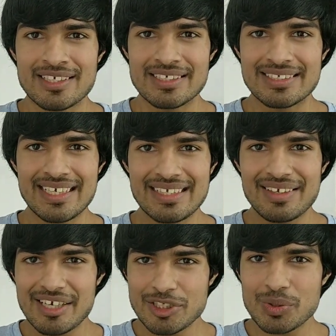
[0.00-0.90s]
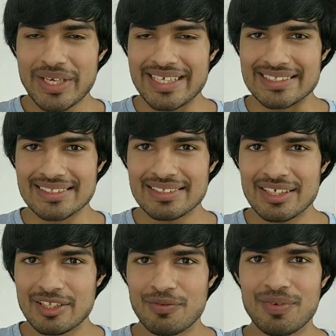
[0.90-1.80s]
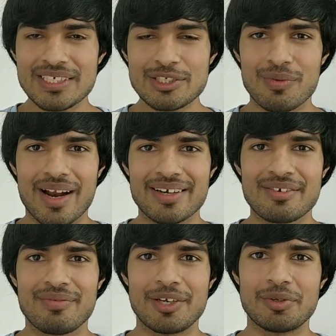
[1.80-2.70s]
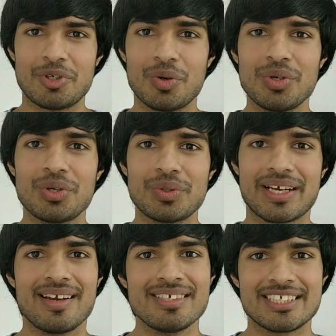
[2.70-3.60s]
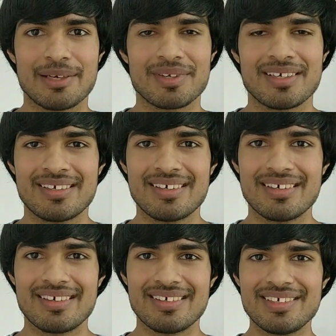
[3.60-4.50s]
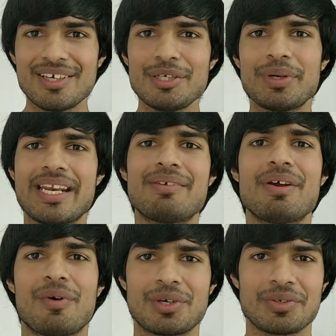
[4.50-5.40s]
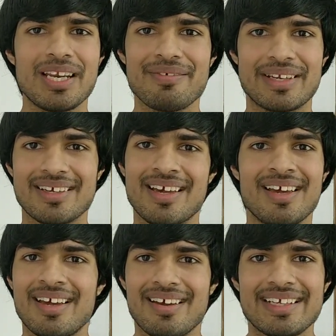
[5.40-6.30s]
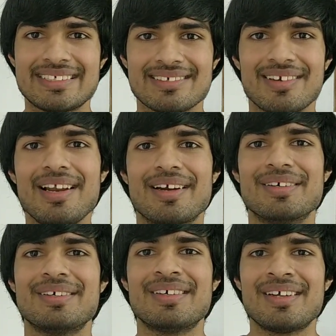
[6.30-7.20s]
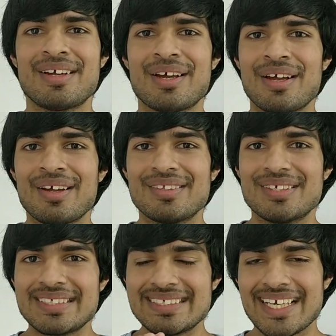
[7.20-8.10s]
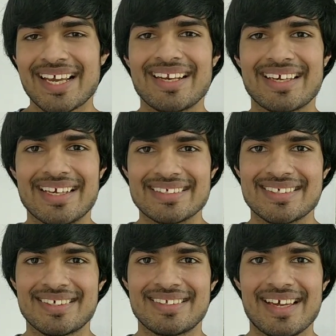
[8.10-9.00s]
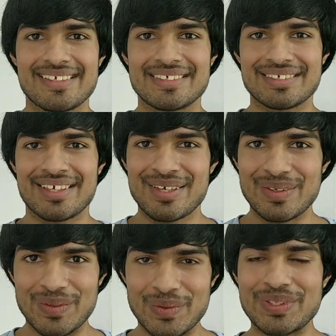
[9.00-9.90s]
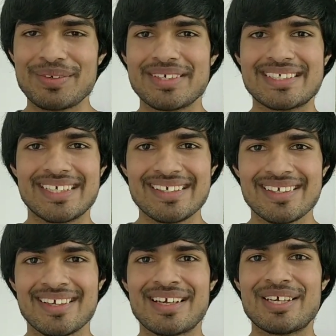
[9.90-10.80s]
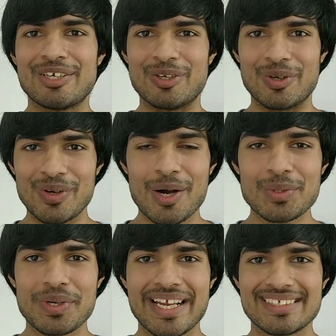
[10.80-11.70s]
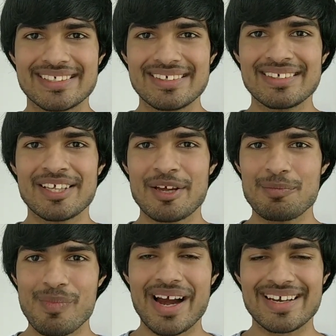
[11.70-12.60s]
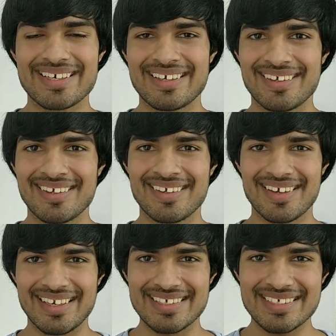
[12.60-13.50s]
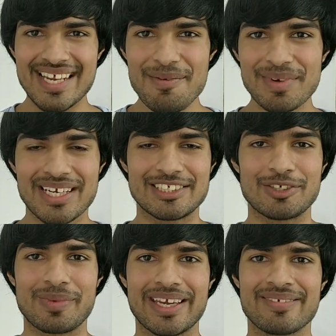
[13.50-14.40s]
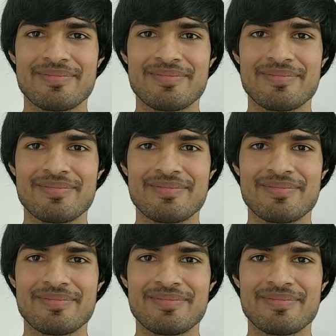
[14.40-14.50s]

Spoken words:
See, there are two cases. The first one, when you don't know the concept. Here you anyway want to leave it. It's clear. There's a second case. That is, you know the question, you know how to answer, but it is time consuming.